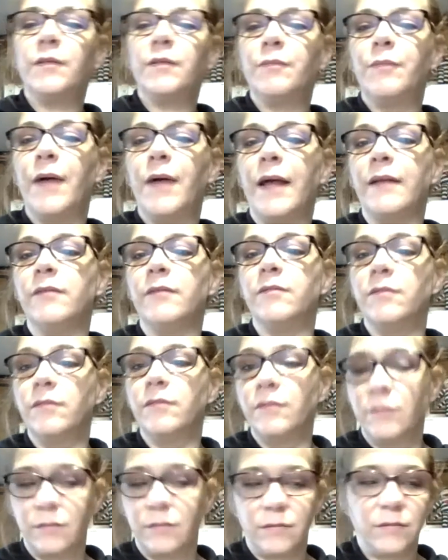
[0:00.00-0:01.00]
But
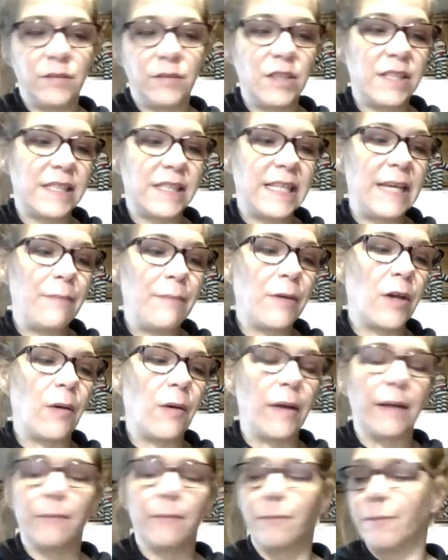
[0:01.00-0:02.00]
just keep it
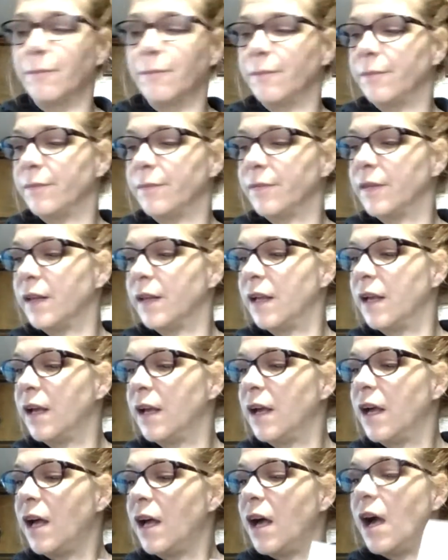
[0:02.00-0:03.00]
going.
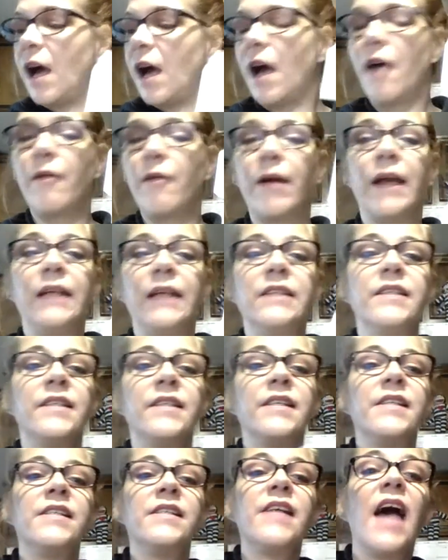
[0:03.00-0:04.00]
All right,
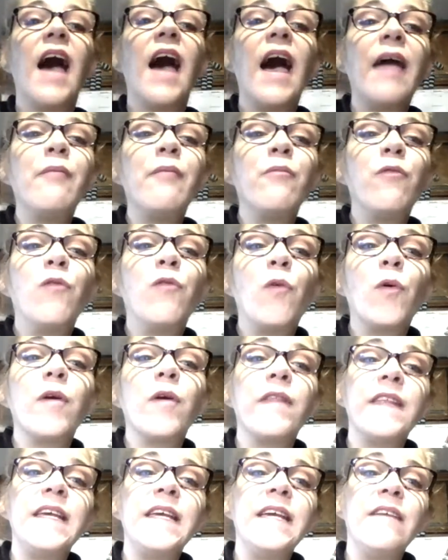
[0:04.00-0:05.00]
time for
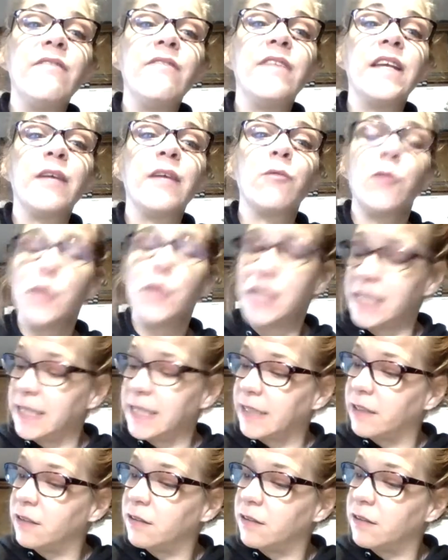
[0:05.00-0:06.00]
the evening routine.